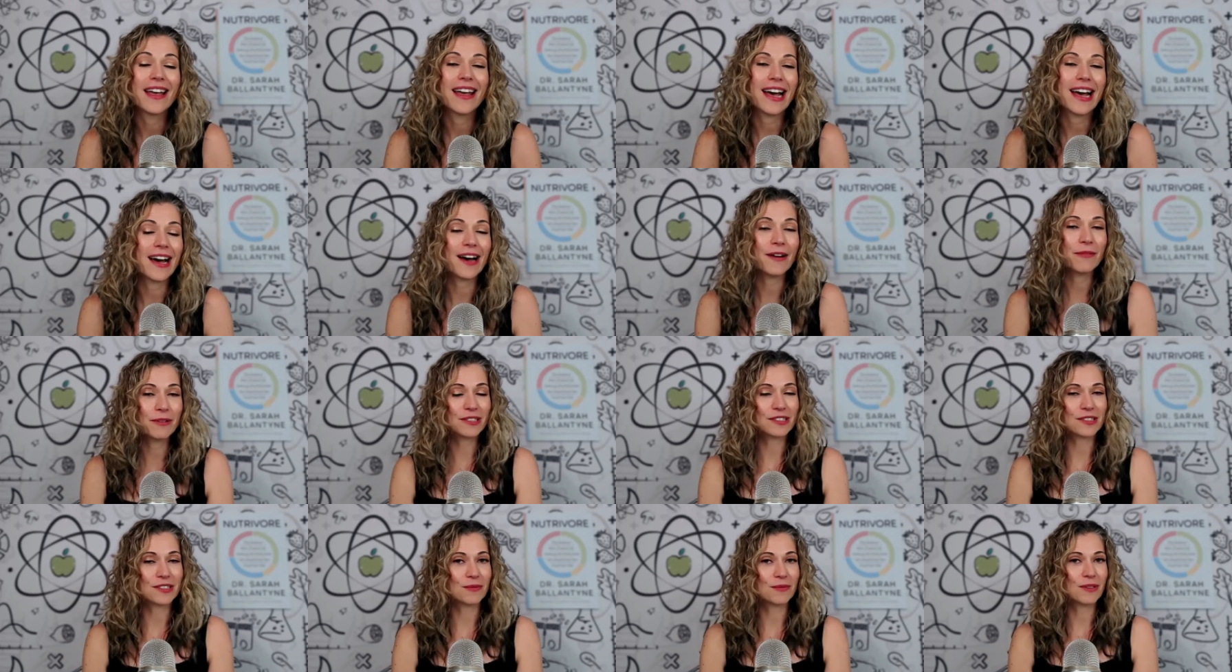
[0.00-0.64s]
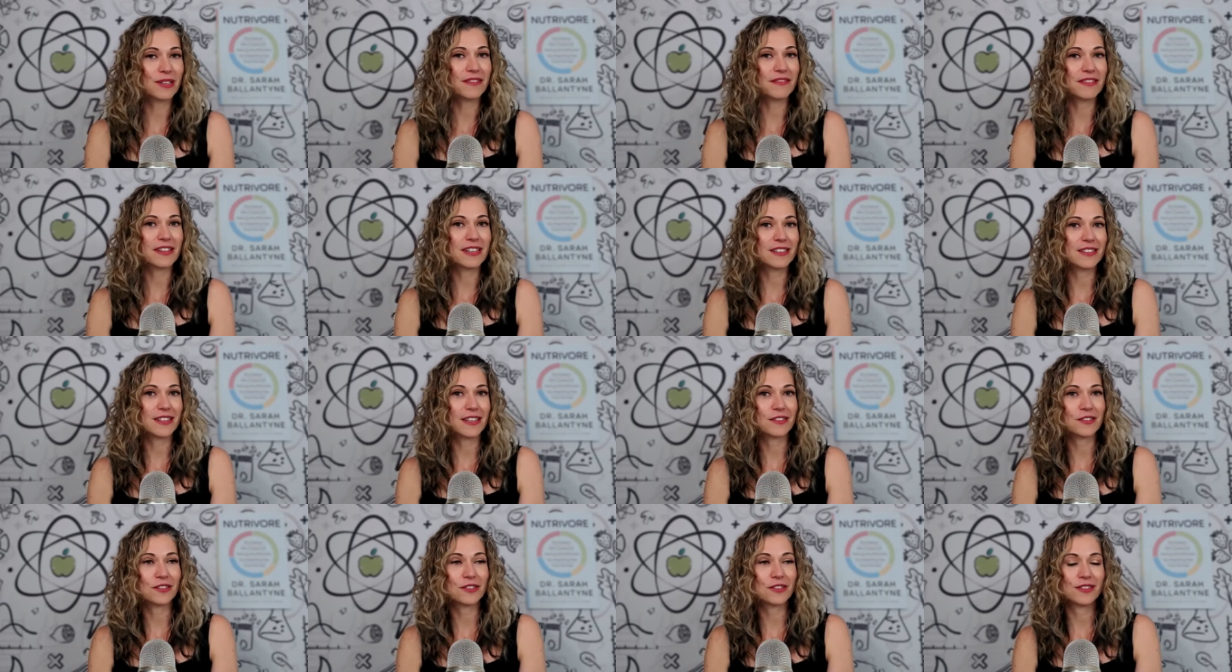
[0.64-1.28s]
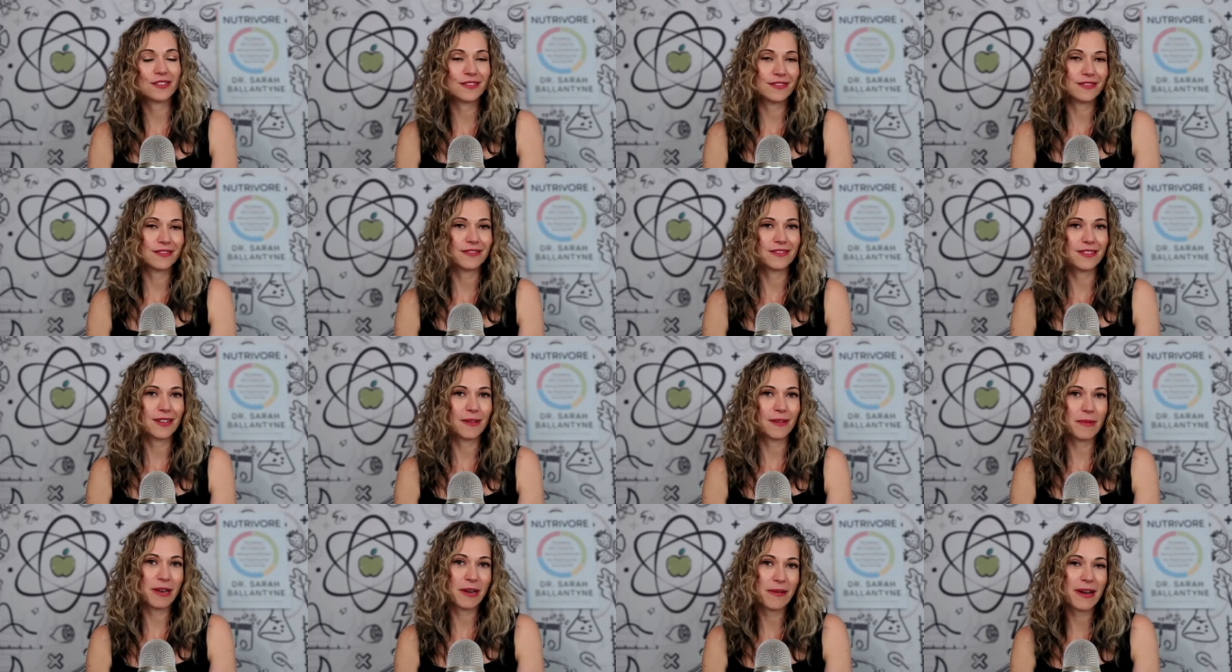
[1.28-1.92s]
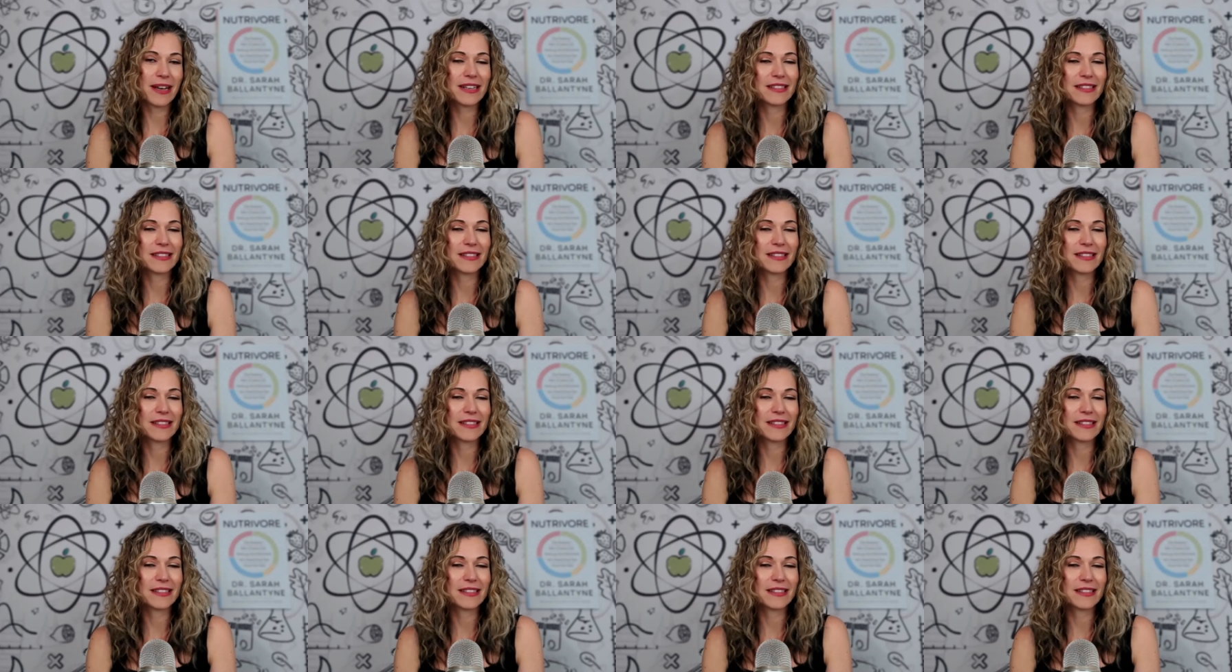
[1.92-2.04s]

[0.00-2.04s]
uh, which is one of the essential amino